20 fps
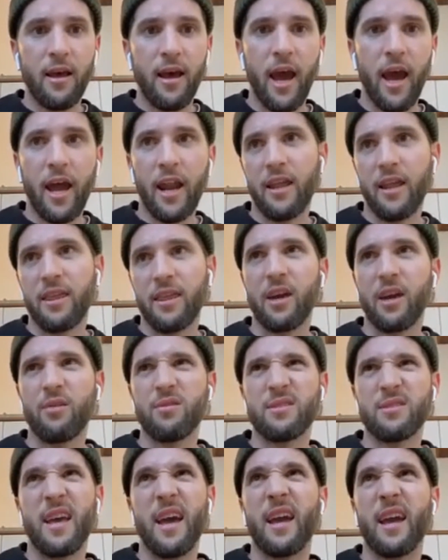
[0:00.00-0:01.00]
And I think I
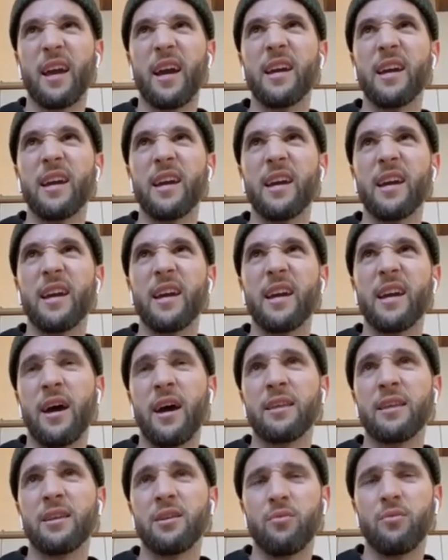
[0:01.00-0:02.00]
was like 18 or
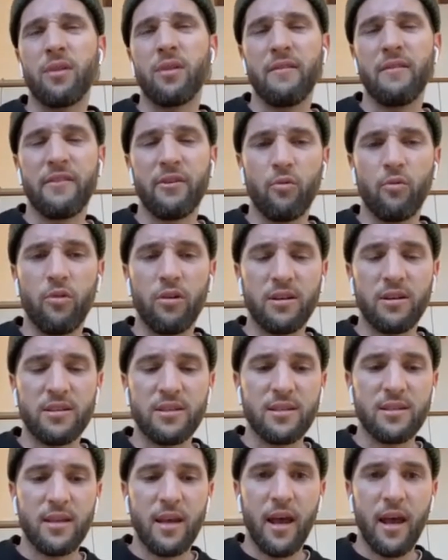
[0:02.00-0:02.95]
19 or whatever it was.